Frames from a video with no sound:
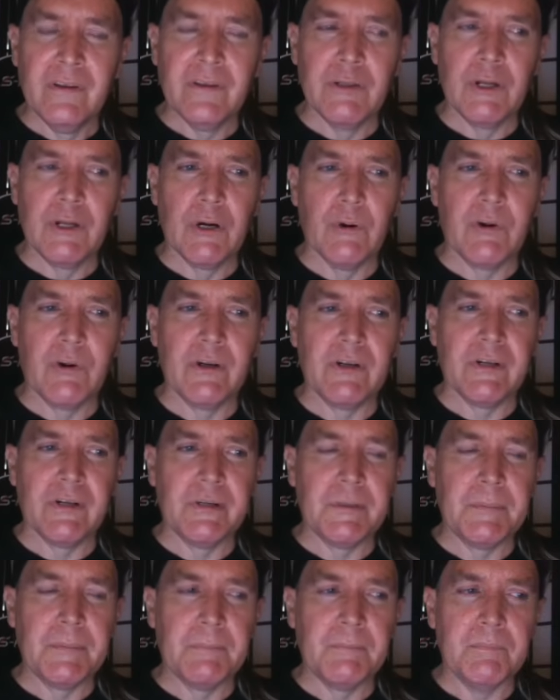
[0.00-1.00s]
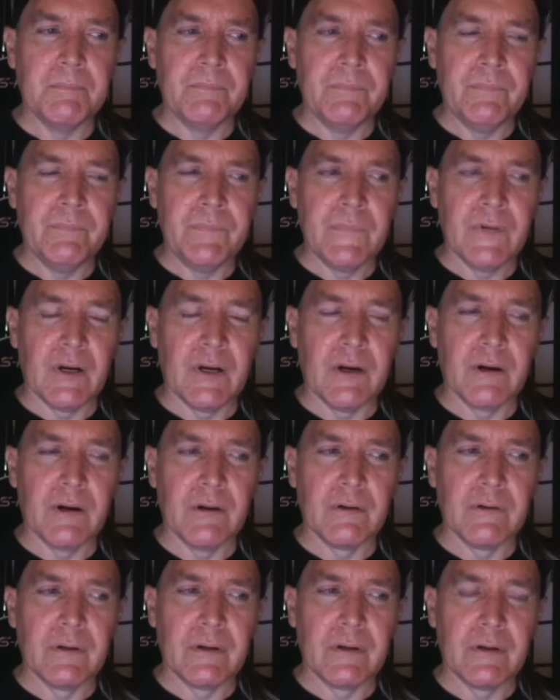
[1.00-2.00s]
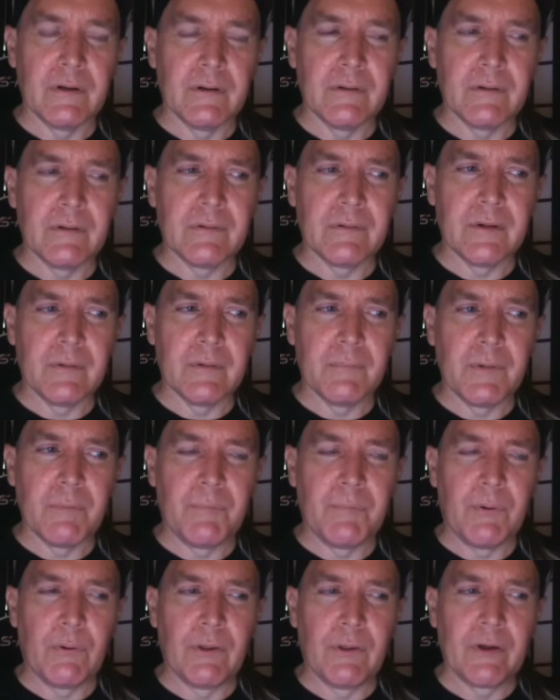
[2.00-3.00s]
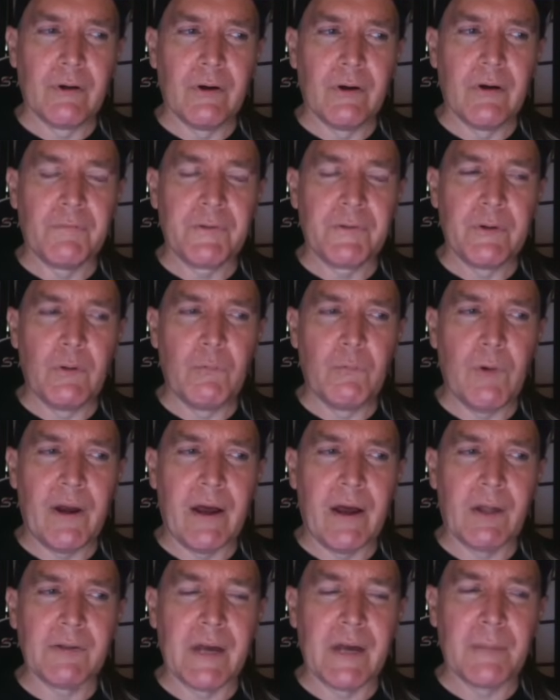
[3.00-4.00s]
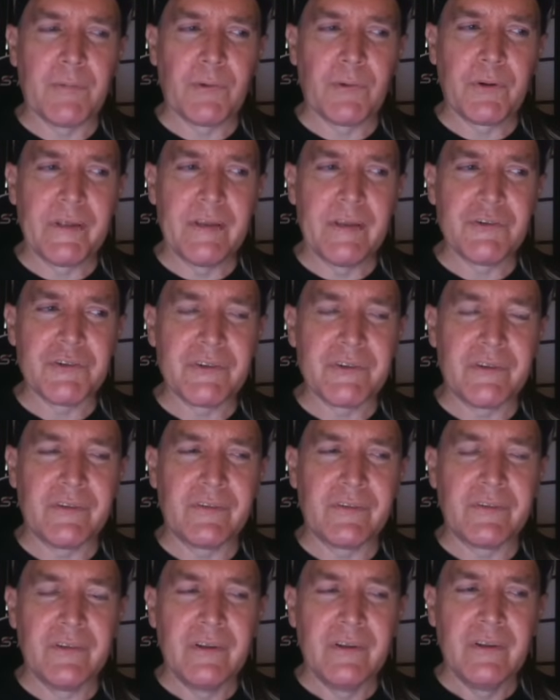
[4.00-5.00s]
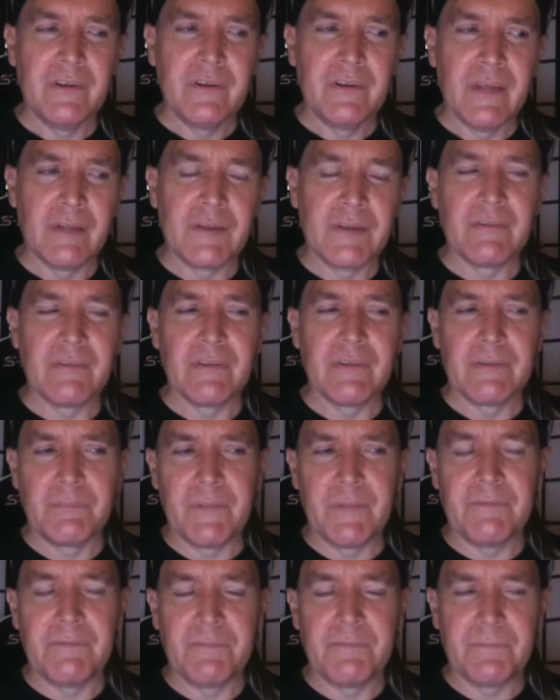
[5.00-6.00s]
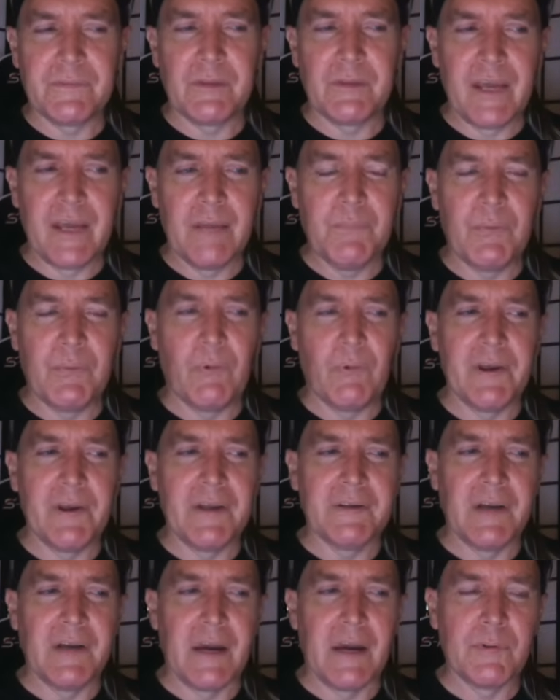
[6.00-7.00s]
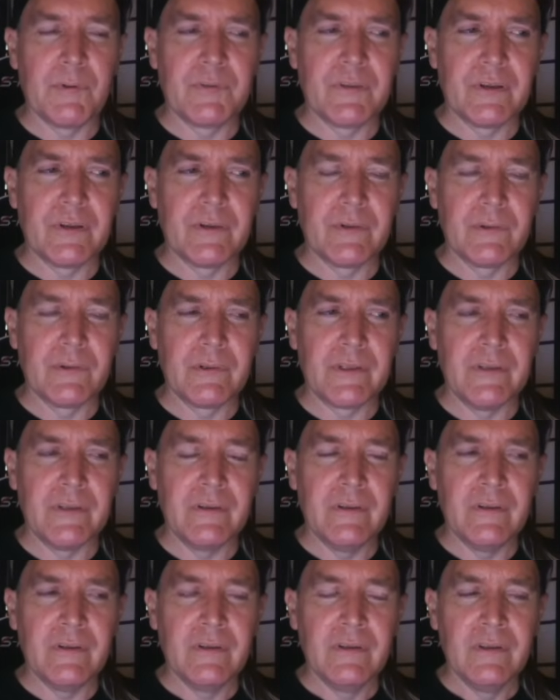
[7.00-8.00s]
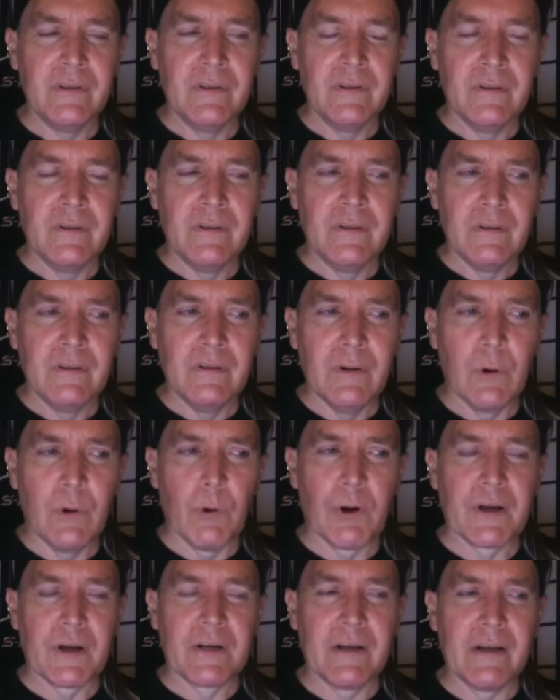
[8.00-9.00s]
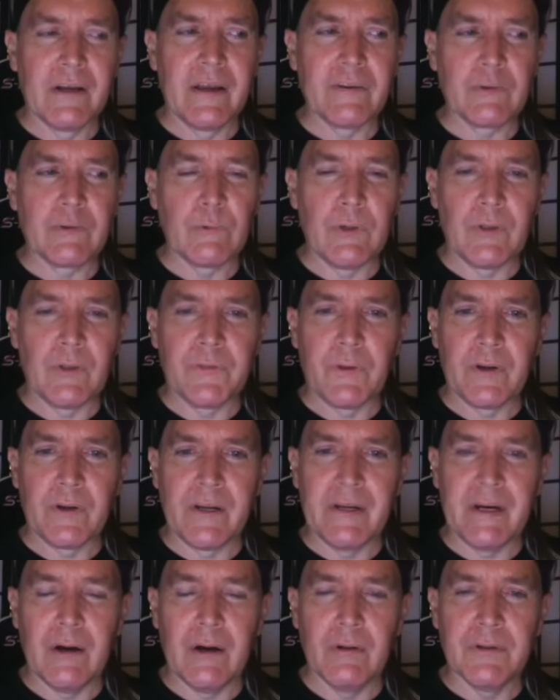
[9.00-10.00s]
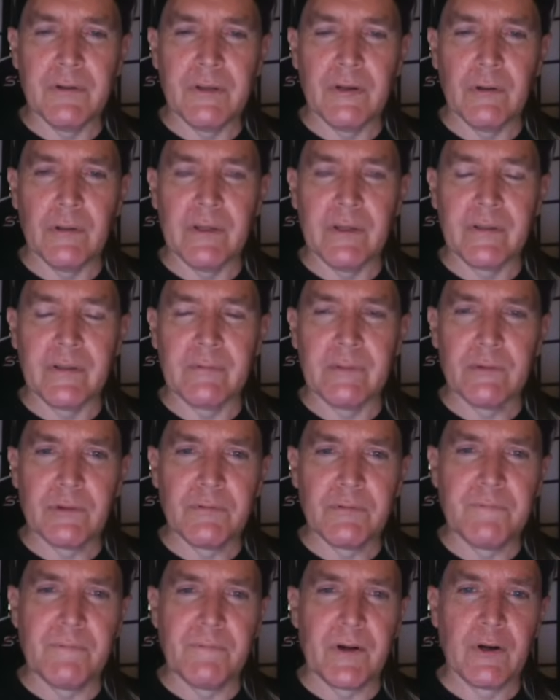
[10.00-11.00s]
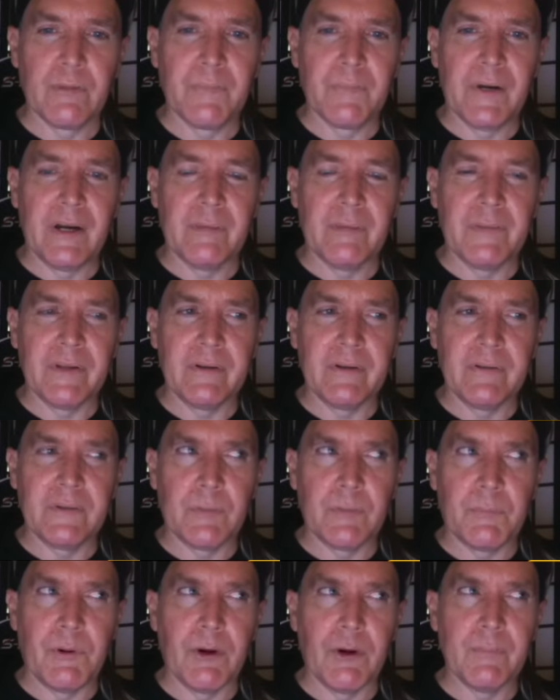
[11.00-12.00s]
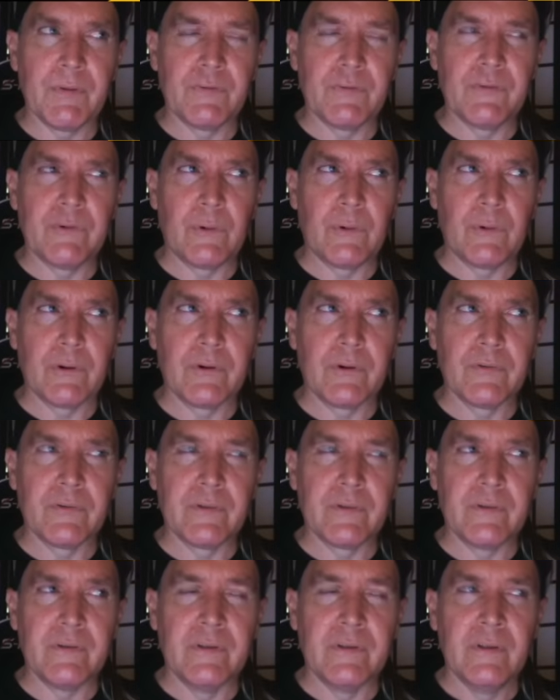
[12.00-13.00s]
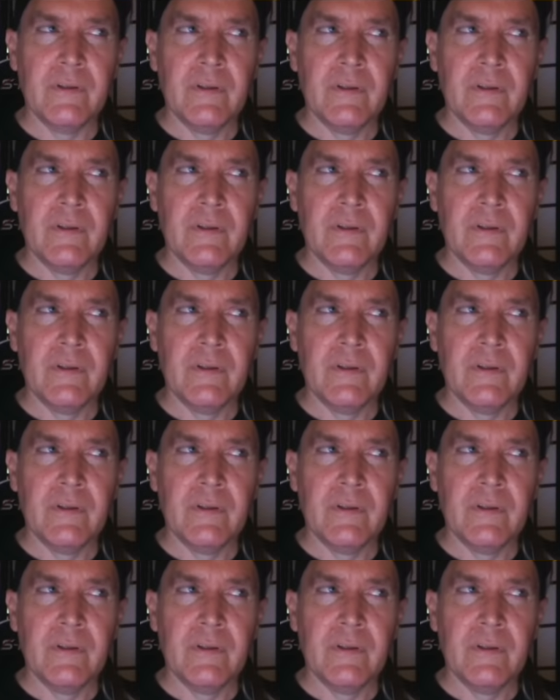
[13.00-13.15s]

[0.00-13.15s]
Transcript: you know, and um are, are are are pulling off, you know, wild operations. At least if, if to that point, not particularly organized or well thought out. You know, like they're, they're firebombing department stores and